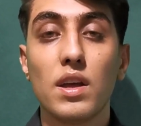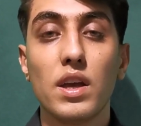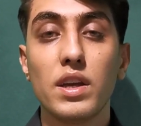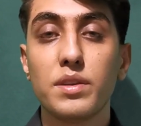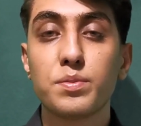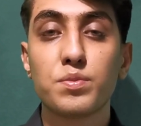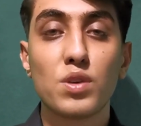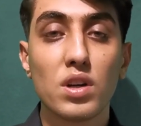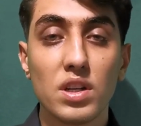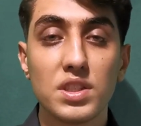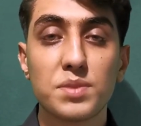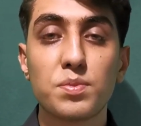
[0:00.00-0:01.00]

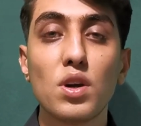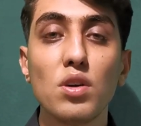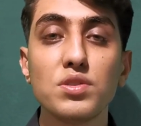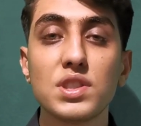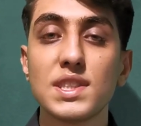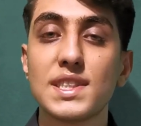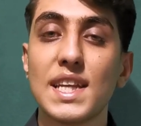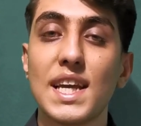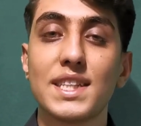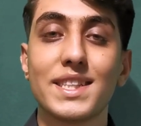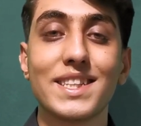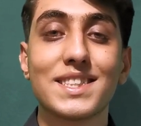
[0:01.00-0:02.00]
Its pros is
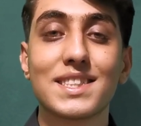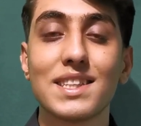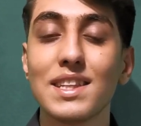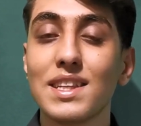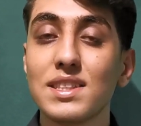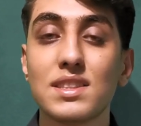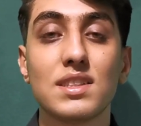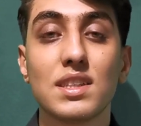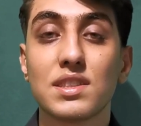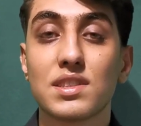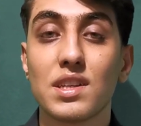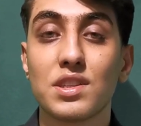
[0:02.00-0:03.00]
that its
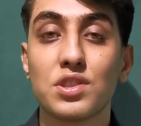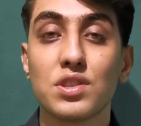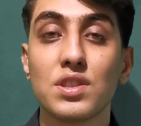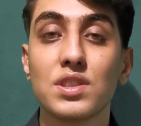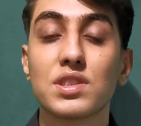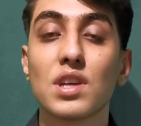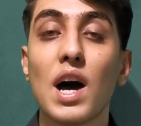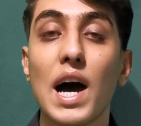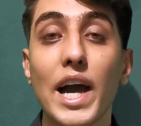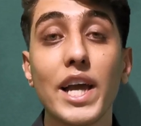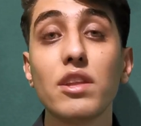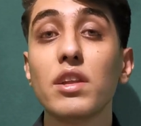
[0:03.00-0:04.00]
listening section is
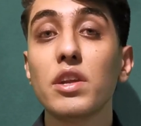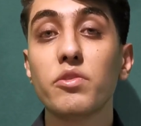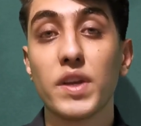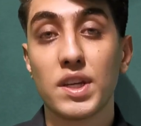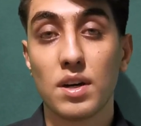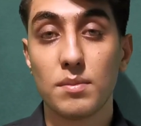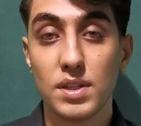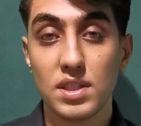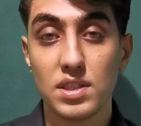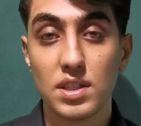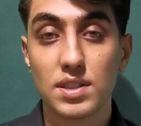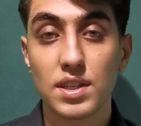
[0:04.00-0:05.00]
highly
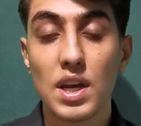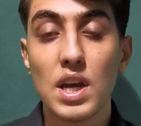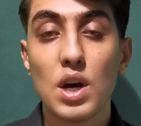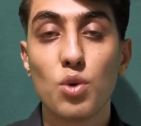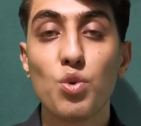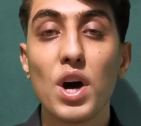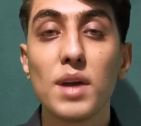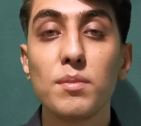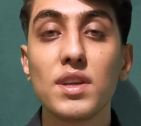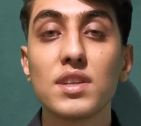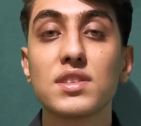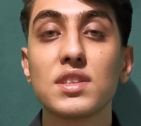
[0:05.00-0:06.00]
recommended. Why?
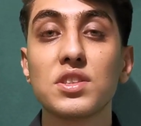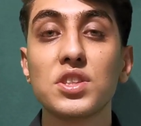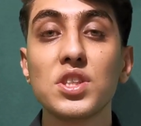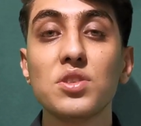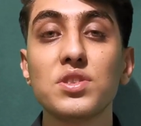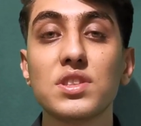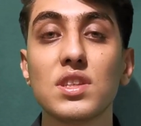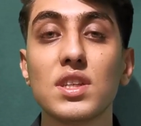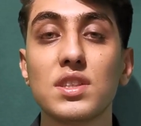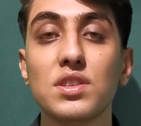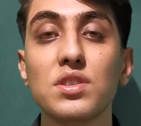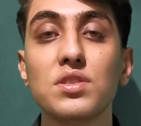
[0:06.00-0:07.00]
Because it
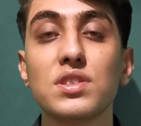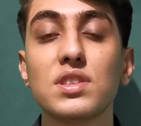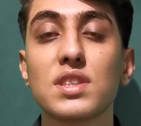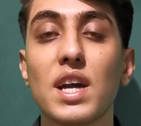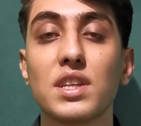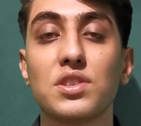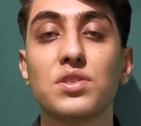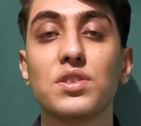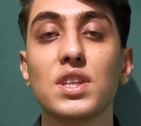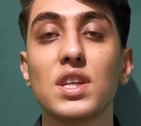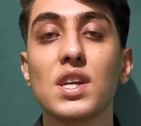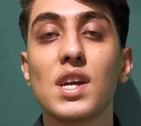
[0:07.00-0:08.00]
uses
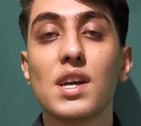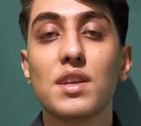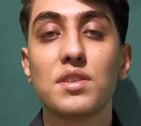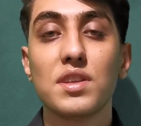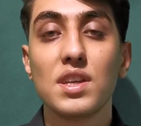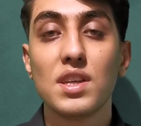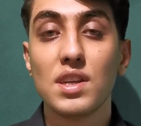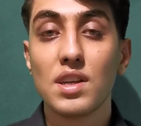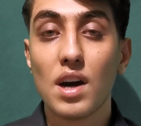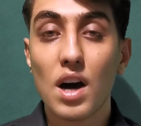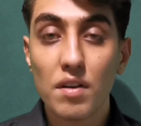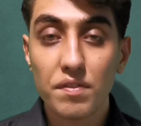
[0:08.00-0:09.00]
actually
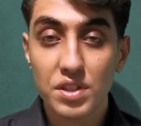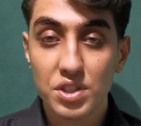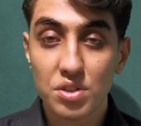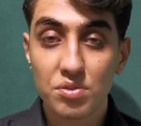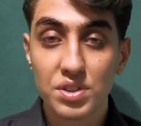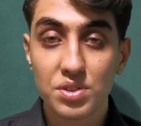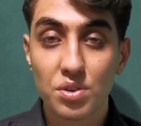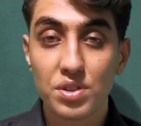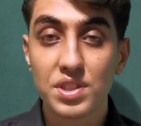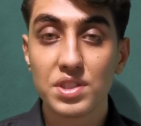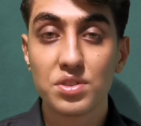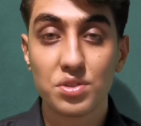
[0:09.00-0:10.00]
the official
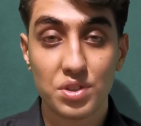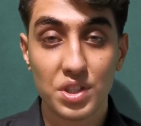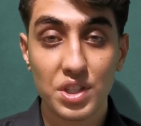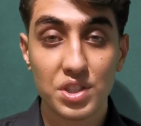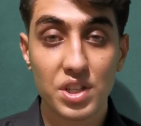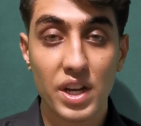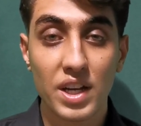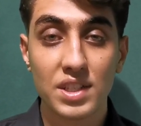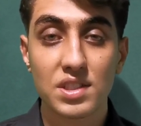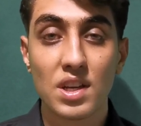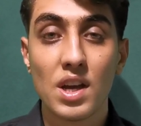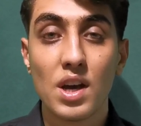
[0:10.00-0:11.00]
resources to teach
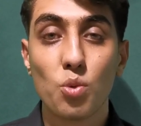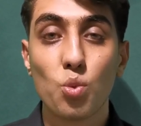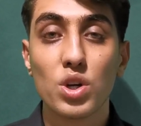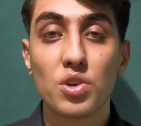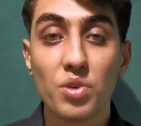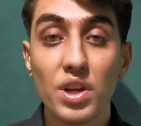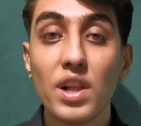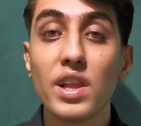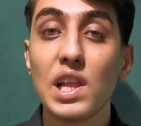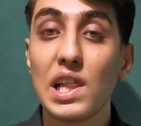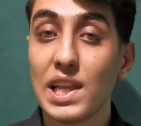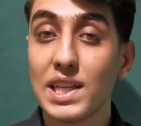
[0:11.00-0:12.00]
us what
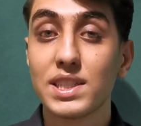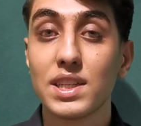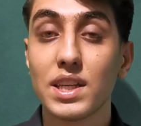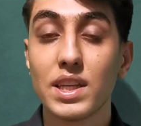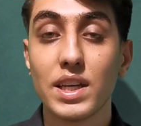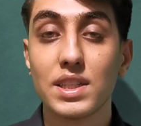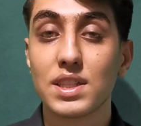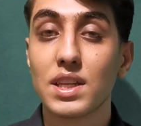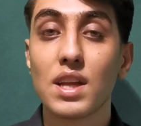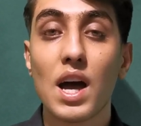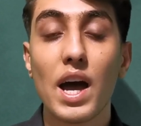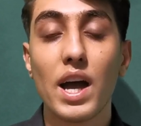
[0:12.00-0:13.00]
really listening is,
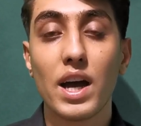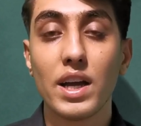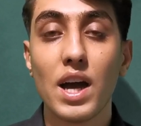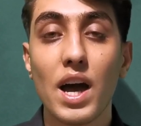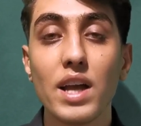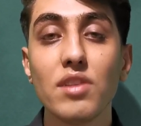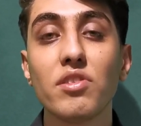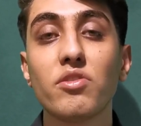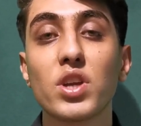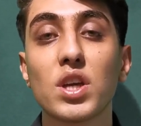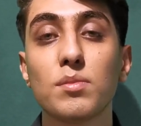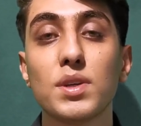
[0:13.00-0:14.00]
and I highly
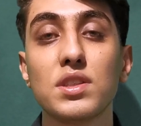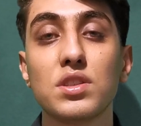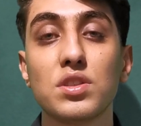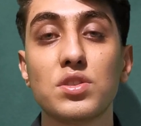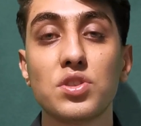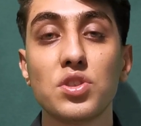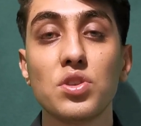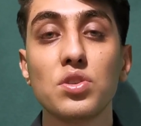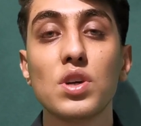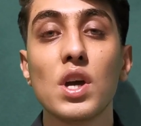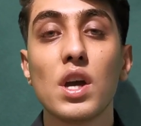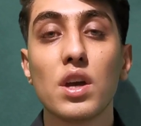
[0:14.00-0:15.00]
recommend you to